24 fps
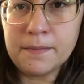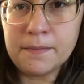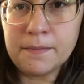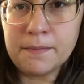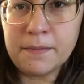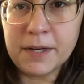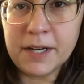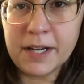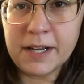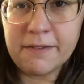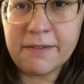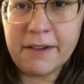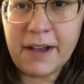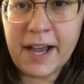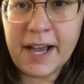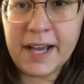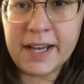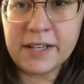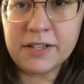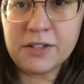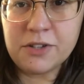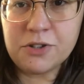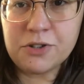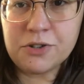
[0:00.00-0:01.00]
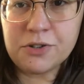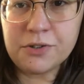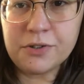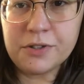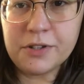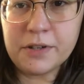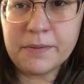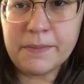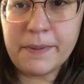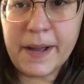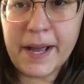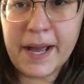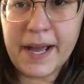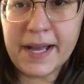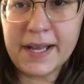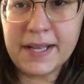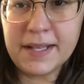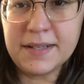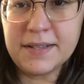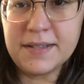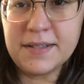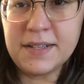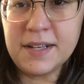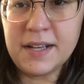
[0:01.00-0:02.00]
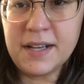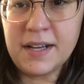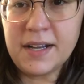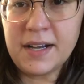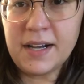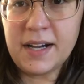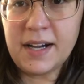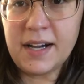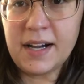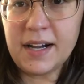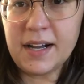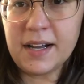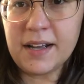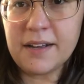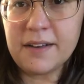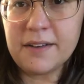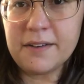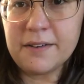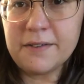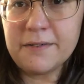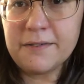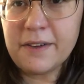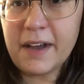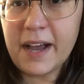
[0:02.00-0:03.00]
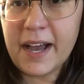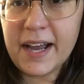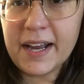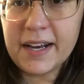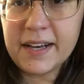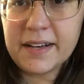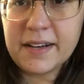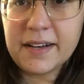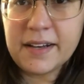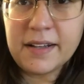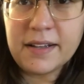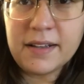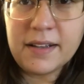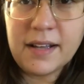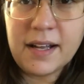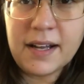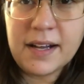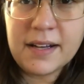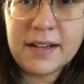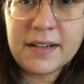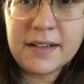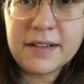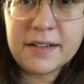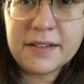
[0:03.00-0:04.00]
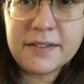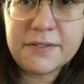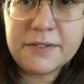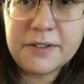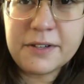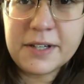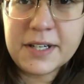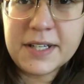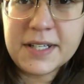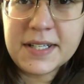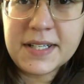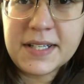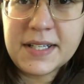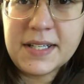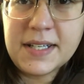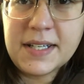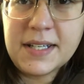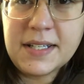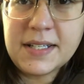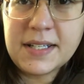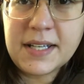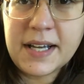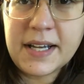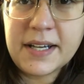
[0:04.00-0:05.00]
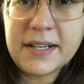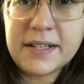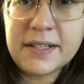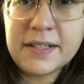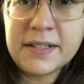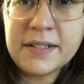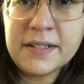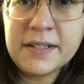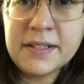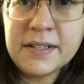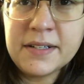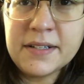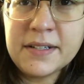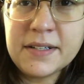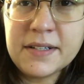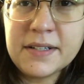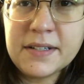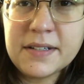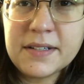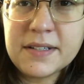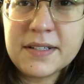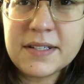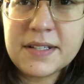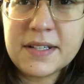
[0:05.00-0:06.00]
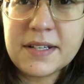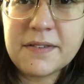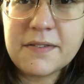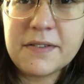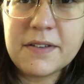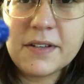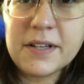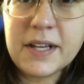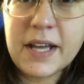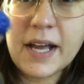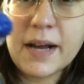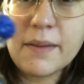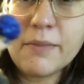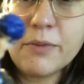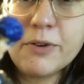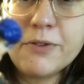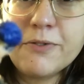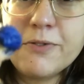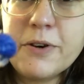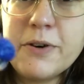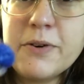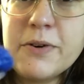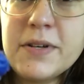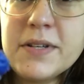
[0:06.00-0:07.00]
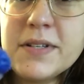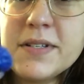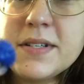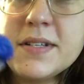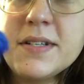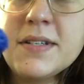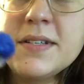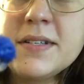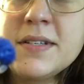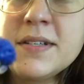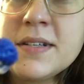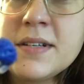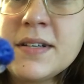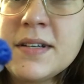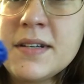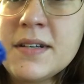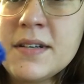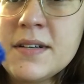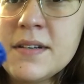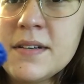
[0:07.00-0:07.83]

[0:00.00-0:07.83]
but I've added shoulder pads. I've added a lot of crazy detail. See if the camera focuses.